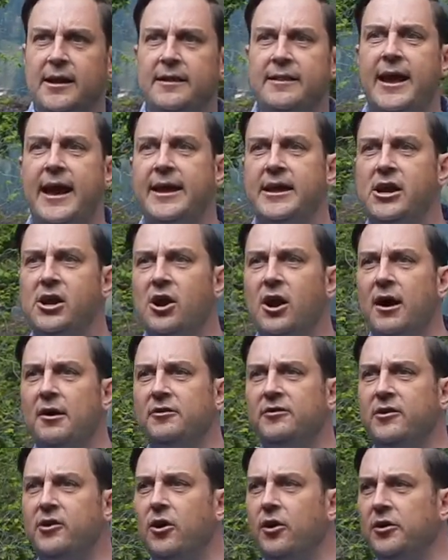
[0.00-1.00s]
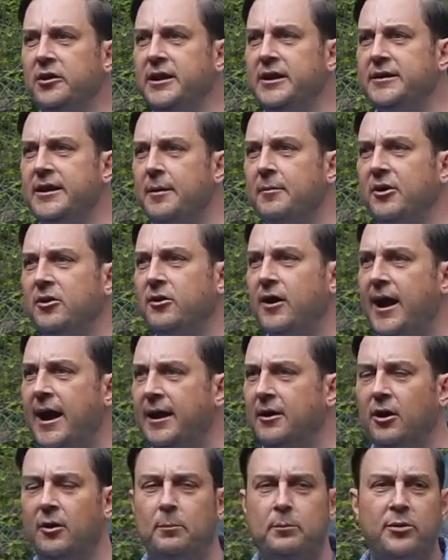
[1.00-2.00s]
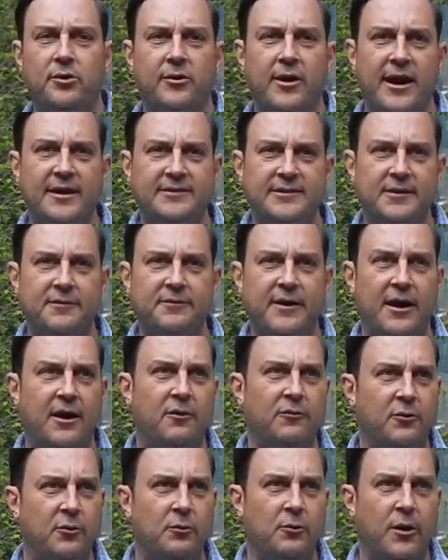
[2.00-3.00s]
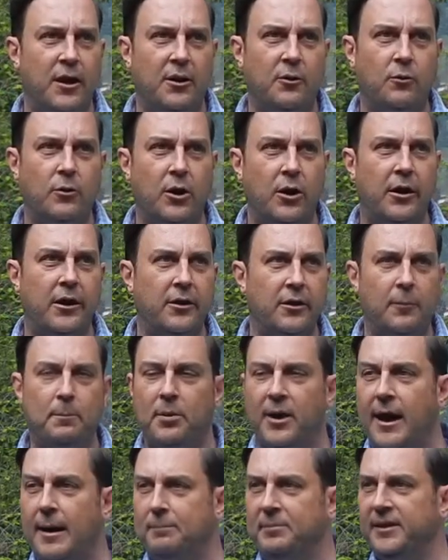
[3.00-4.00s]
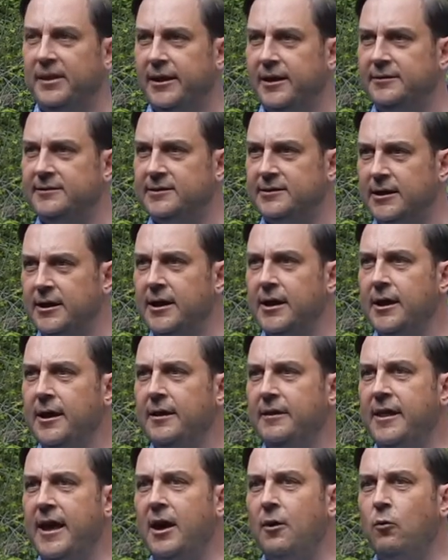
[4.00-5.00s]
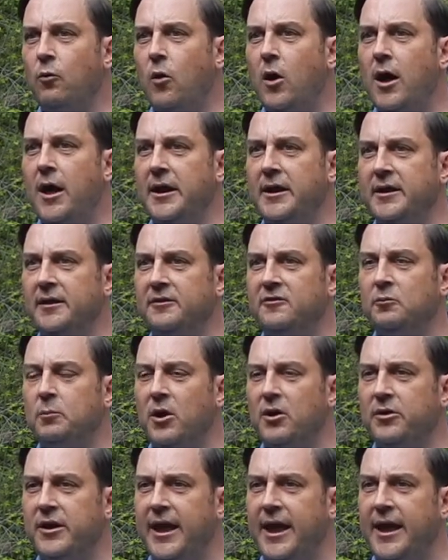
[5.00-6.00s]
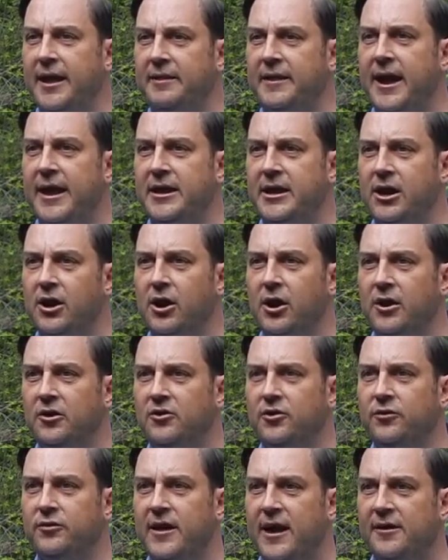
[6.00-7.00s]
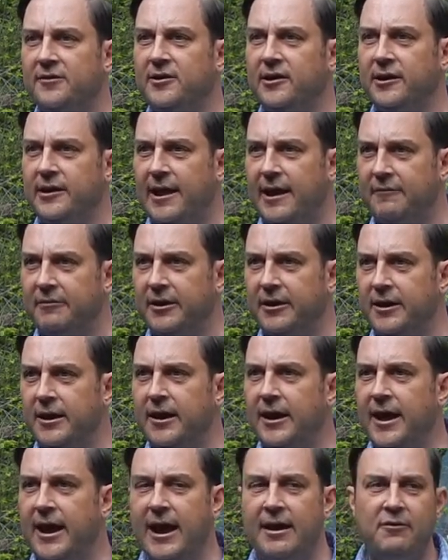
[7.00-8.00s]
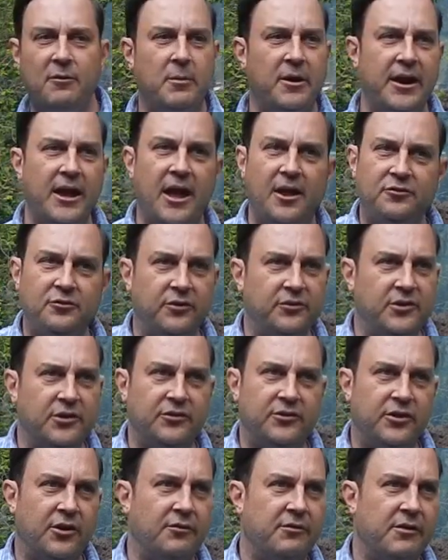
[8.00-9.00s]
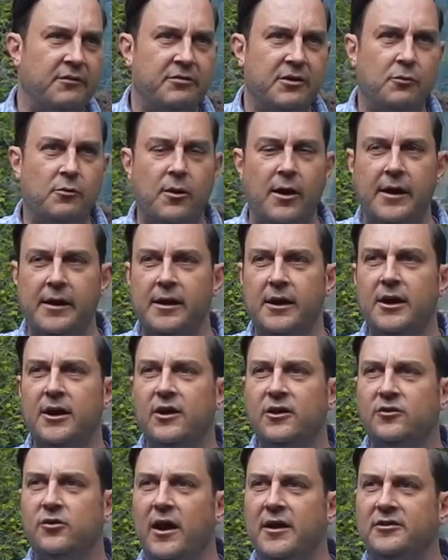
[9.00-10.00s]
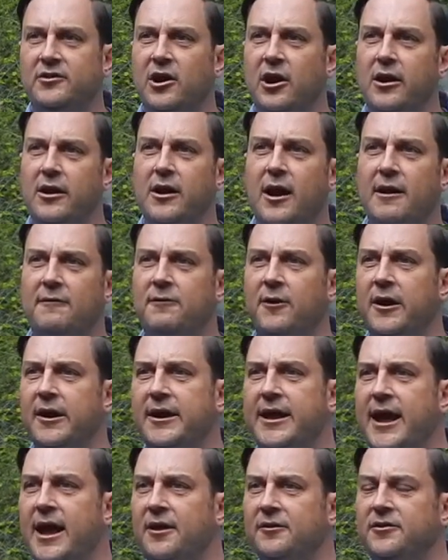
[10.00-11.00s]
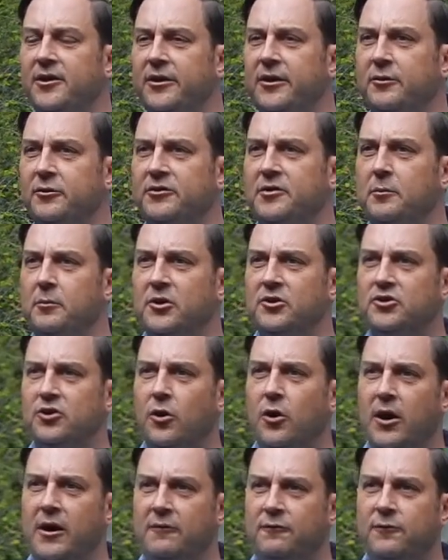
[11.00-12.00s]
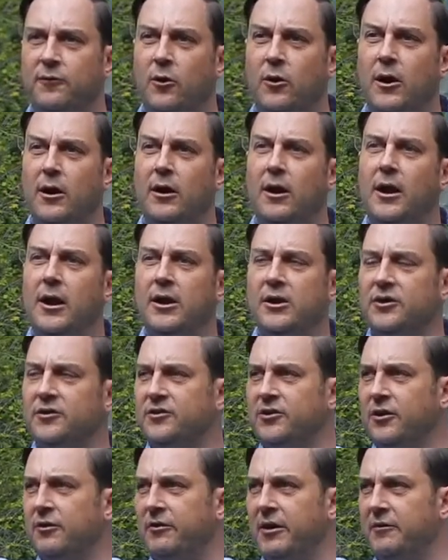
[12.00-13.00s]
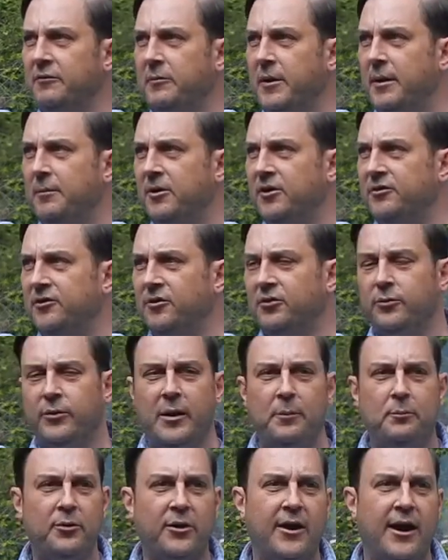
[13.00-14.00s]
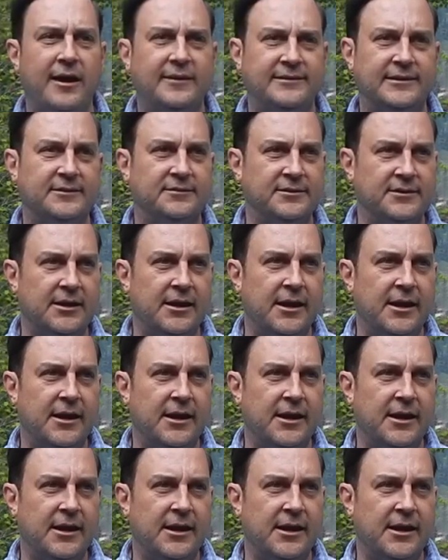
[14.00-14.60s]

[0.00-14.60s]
That year, I was the only Democrat or progressive, however we want to word it, or populist, that won in Spokane that year in 2011. Everybody else was conservative that won. So I started off on a council that was a majority 4 conservative members and 3 progressives.